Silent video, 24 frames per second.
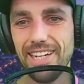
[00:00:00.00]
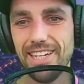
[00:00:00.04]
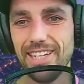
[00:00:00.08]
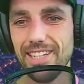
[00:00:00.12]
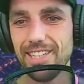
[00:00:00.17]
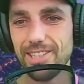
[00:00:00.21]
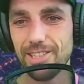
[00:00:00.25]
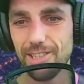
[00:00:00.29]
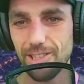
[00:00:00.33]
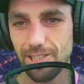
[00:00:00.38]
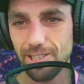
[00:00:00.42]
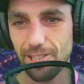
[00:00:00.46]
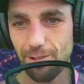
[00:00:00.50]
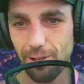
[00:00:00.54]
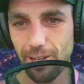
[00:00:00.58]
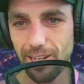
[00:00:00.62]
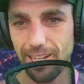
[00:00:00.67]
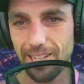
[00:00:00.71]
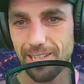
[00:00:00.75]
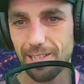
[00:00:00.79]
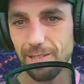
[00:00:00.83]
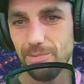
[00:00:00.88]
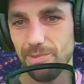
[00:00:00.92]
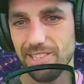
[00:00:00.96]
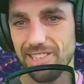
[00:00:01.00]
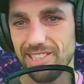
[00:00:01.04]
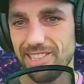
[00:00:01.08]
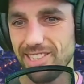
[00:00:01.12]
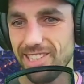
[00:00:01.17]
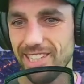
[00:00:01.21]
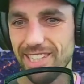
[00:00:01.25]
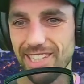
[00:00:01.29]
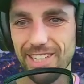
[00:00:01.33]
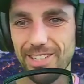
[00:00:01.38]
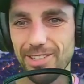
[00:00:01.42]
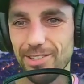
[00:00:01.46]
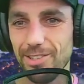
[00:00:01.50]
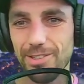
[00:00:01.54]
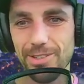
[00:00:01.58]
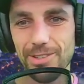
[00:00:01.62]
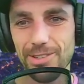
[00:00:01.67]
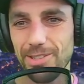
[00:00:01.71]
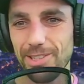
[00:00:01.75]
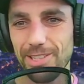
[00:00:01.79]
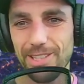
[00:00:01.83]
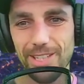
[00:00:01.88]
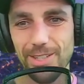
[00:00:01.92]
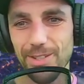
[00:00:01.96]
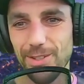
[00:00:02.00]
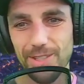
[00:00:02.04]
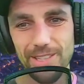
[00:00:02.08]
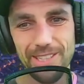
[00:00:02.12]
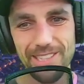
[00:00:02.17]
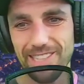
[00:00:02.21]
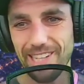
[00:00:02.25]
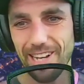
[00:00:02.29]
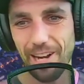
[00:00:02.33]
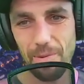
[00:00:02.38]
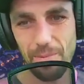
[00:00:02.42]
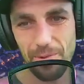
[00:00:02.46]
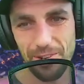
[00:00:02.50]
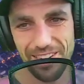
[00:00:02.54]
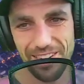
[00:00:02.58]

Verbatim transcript: just correct him and say, no, no, you don't sell bread,